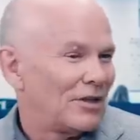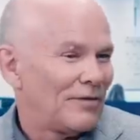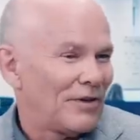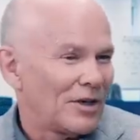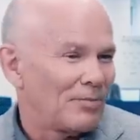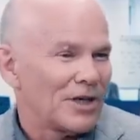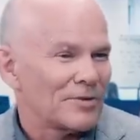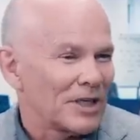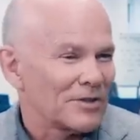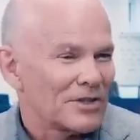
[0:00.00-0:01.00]
that if you're going to
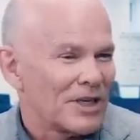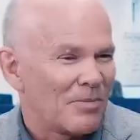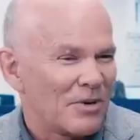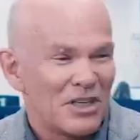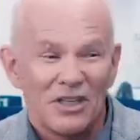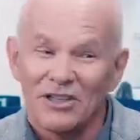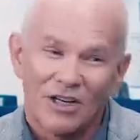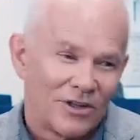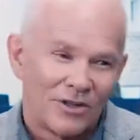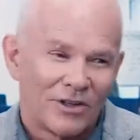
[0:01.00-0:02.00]
pass Max Verstappen, you
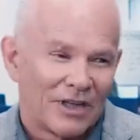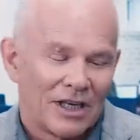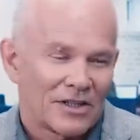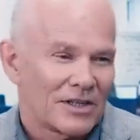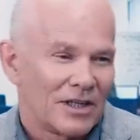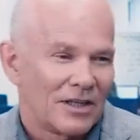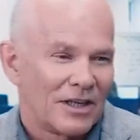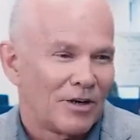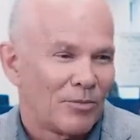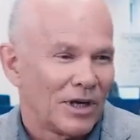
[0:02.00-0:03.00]
don't do it on the outside
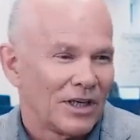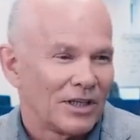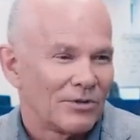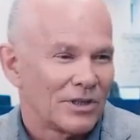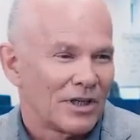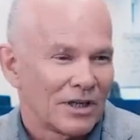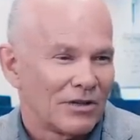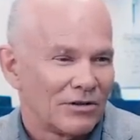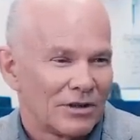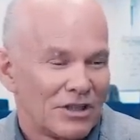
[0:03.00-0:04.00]
under braking into a tight
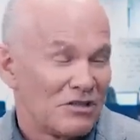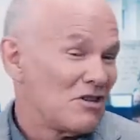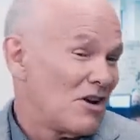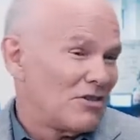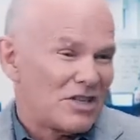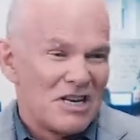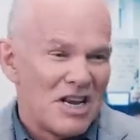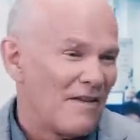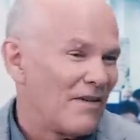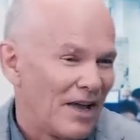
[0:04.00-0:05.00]
corner. You know it's
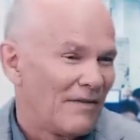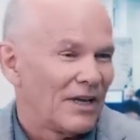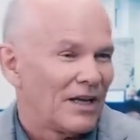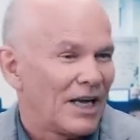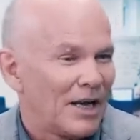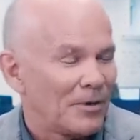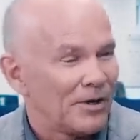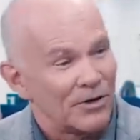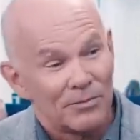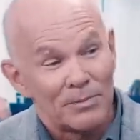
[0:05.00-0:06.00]
never, ever going to happen.
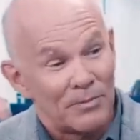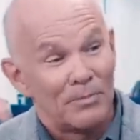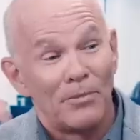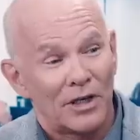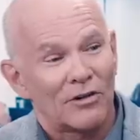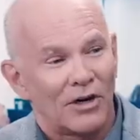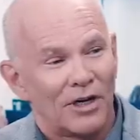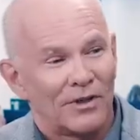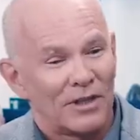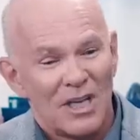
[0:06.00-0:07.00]
If you're a Merc
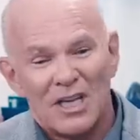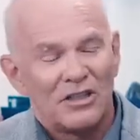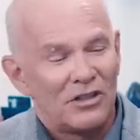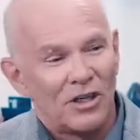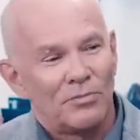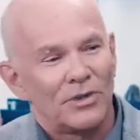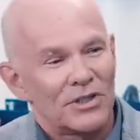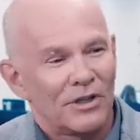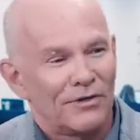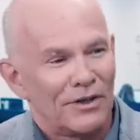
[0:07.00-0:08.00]
driver, you don't put
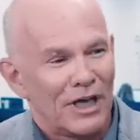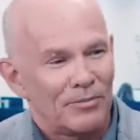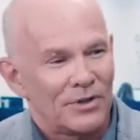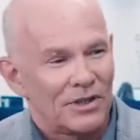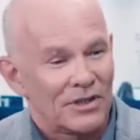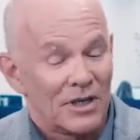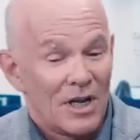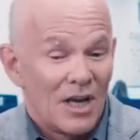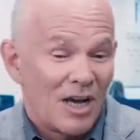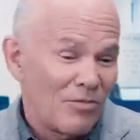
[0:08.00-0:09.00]
yourself in that position.
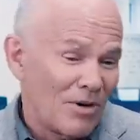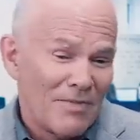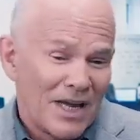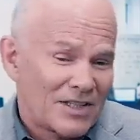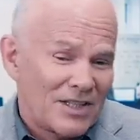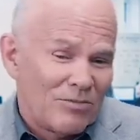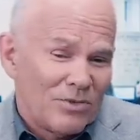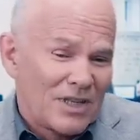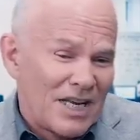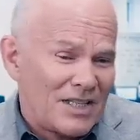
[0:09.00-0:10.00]
And what Max did
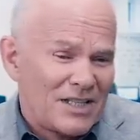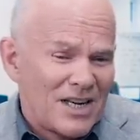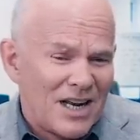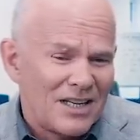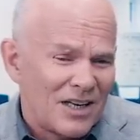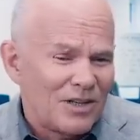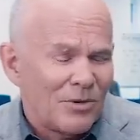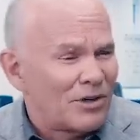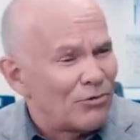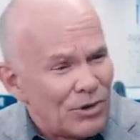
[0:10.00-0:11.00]
was, as he said, you know, you
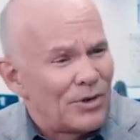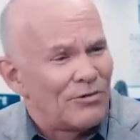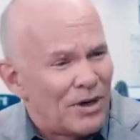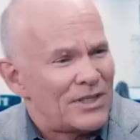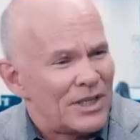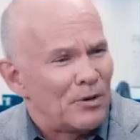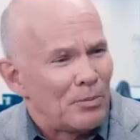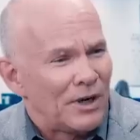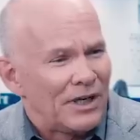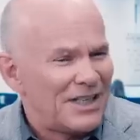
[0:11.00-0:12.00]
want to ruin racing
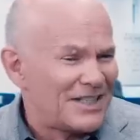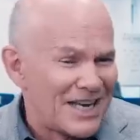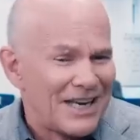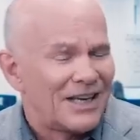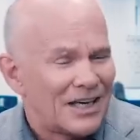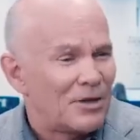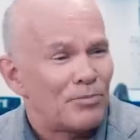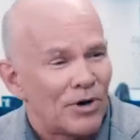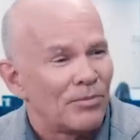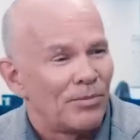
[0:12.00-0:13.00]
completely. Technically,
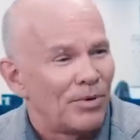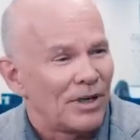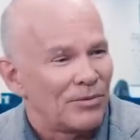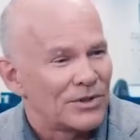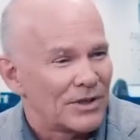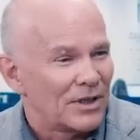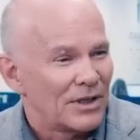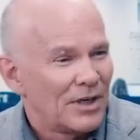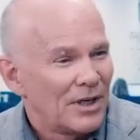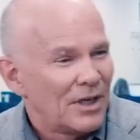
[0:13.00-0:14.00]
probably it was
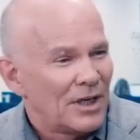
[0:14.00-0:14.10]
a